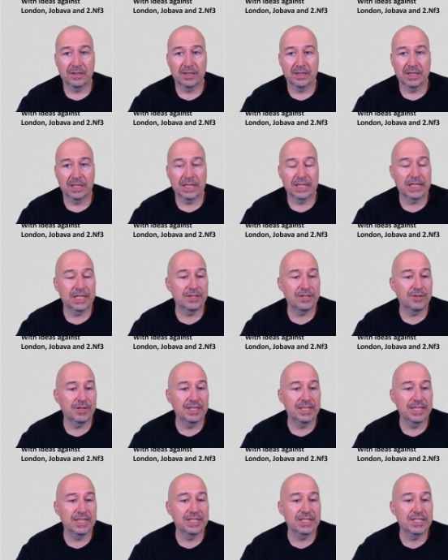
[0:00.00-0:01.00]
Another
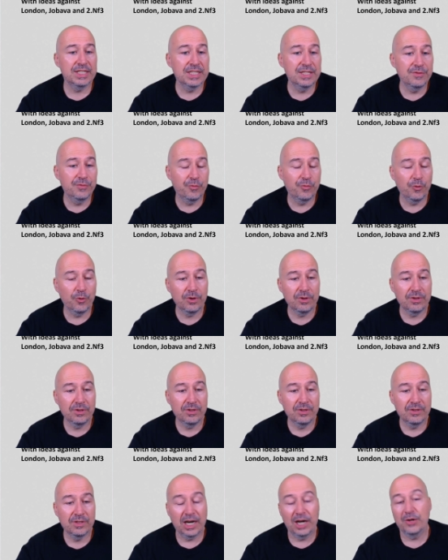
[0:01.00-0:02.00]
idea is
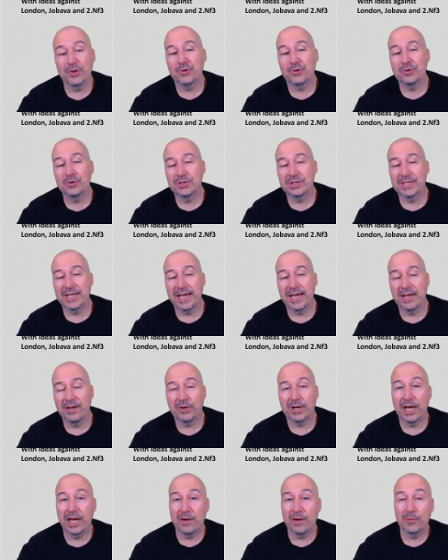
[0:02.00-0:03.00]
c4. Now you could say,
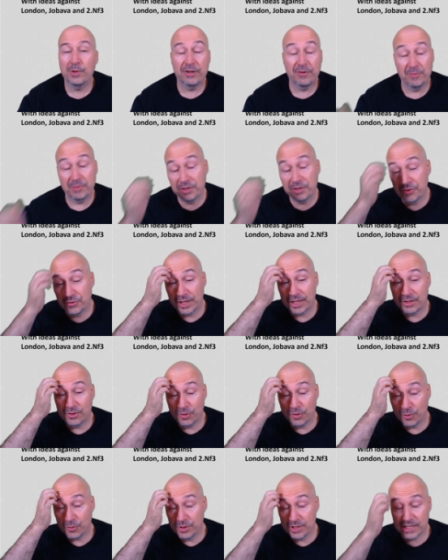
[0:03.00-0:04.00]
okay, we have been tricked,
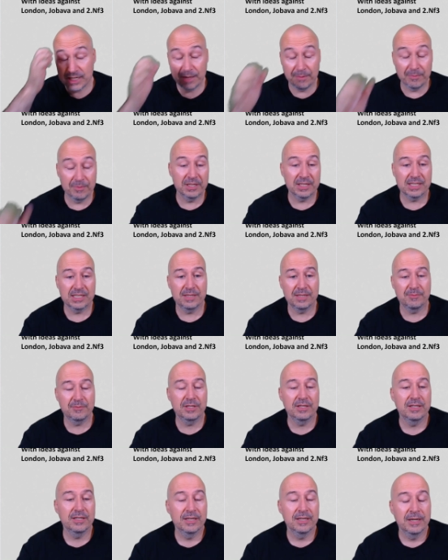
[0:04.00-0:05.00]
no queen's gambit
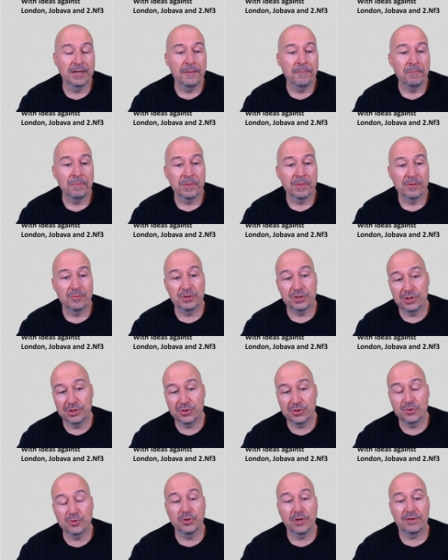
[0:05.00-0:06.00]
accepted, which is
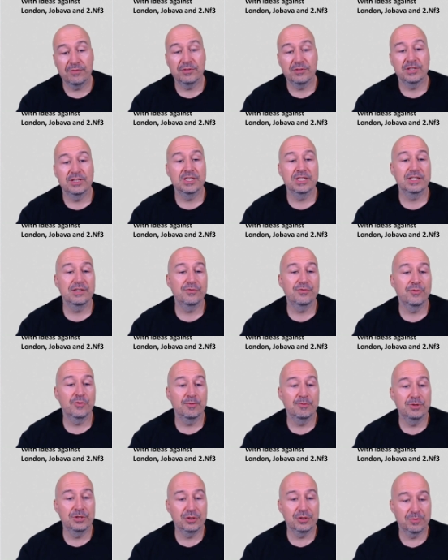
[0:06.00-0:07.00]
true. After dc4,
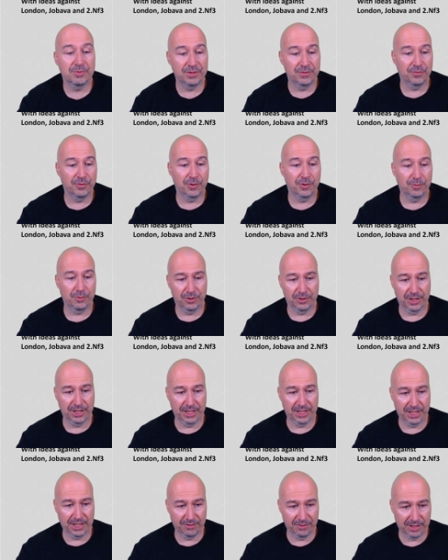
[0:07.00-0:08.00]
bishop c4, we already
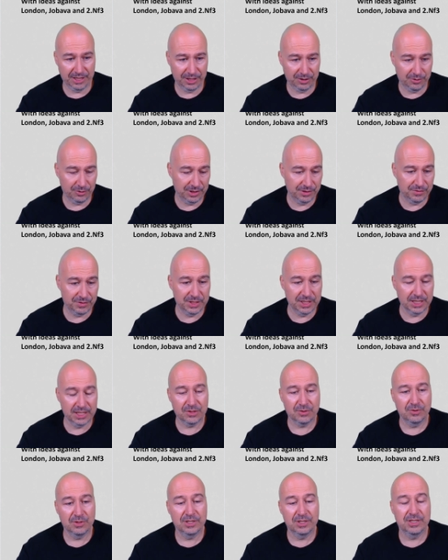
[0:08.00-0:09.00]
have a knight on f6,
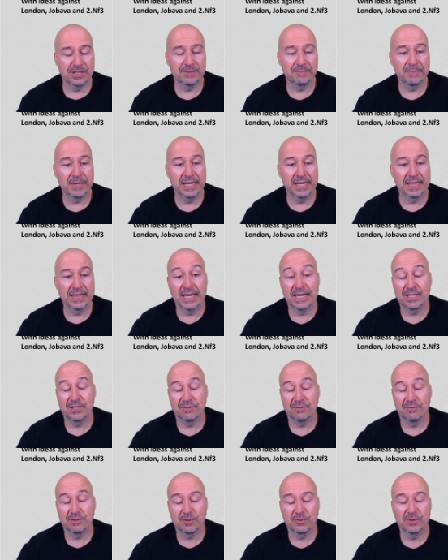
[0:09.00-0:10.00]
so it's the main lines
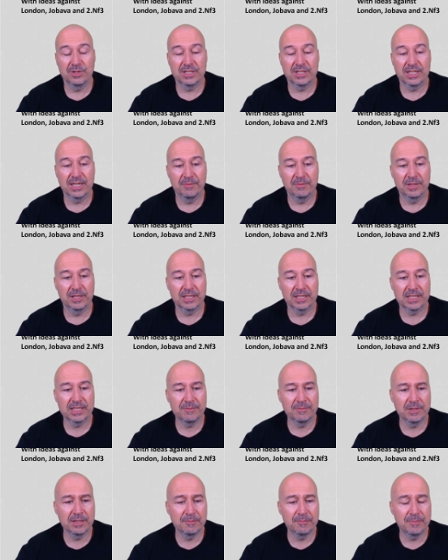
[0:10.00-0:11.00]
of the queen's gambit
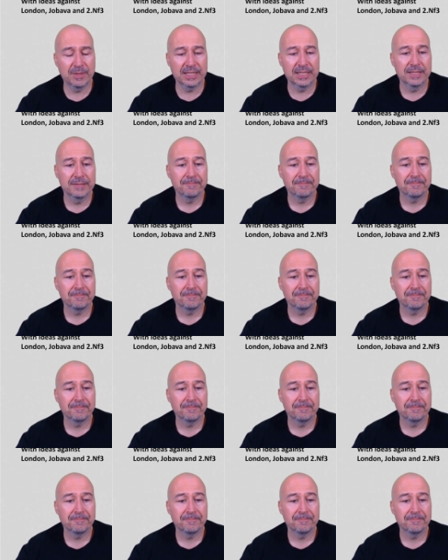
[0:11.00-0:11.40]
accepted. But